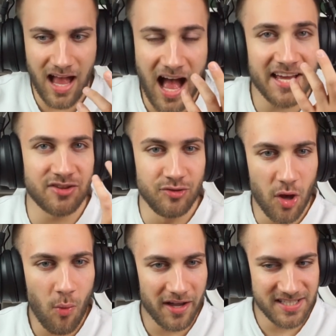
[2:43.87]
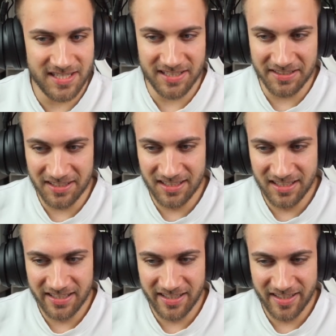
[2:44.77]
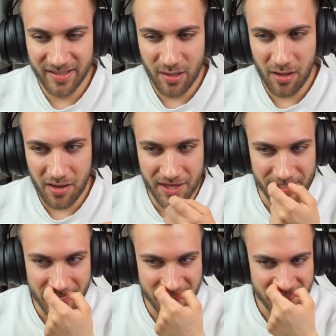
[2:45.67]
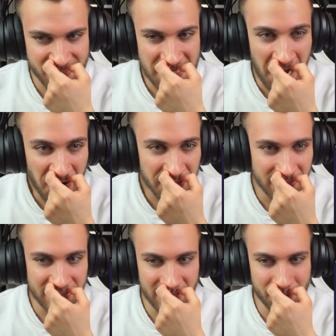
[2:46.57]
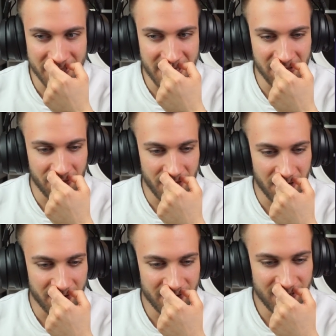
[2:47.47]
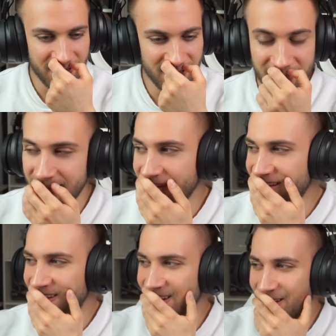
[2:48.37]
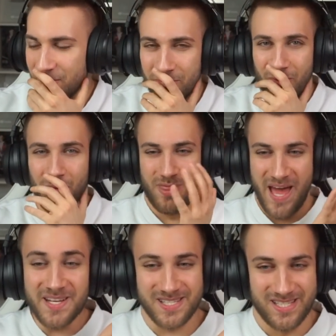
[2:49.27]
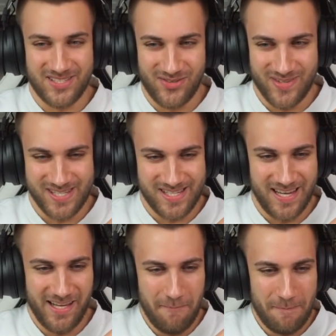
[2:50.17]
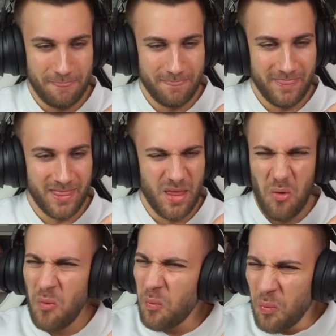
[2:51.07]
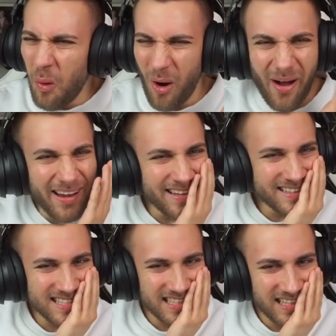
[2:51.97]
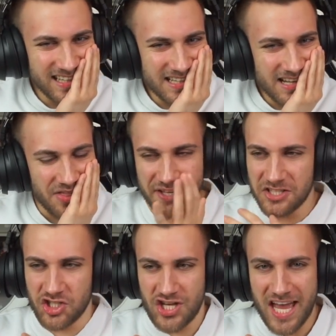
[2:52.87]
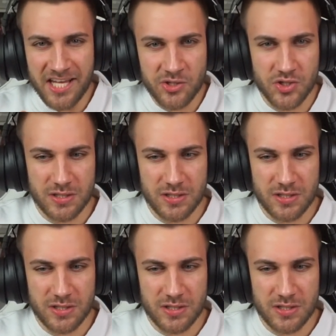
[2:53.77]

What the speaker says: I had no idea that it gets dark a little bit here and there. Bro, that is interesting. What? That changed.